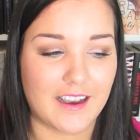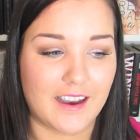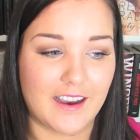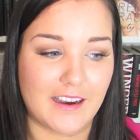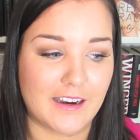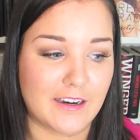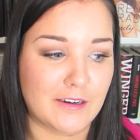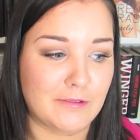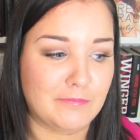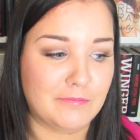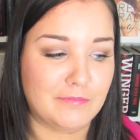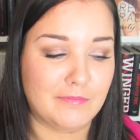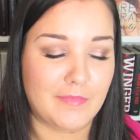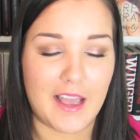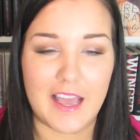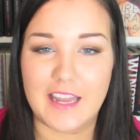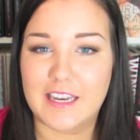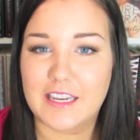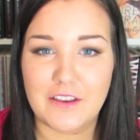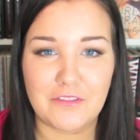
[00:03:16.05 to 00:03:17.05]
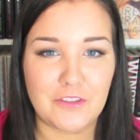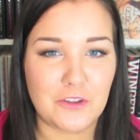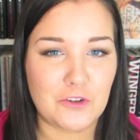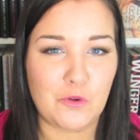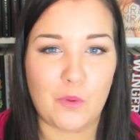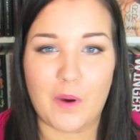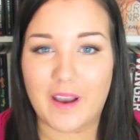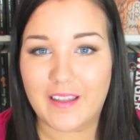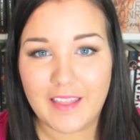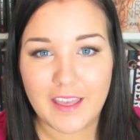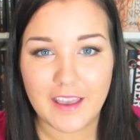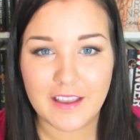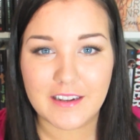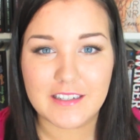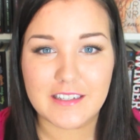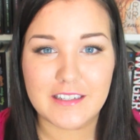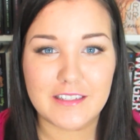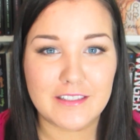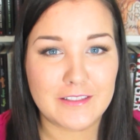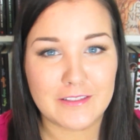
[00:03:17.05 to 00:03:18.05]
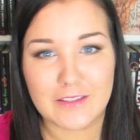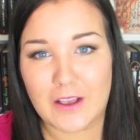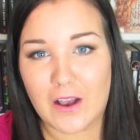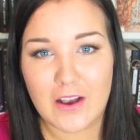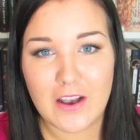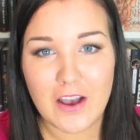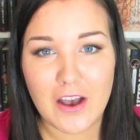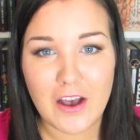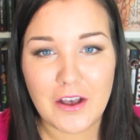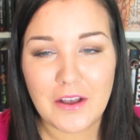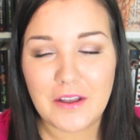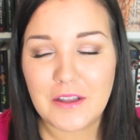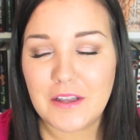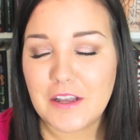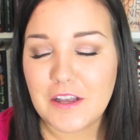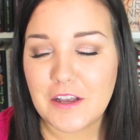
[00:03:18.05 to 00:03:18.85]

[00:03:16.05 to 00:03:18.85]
Any of the Twilight saga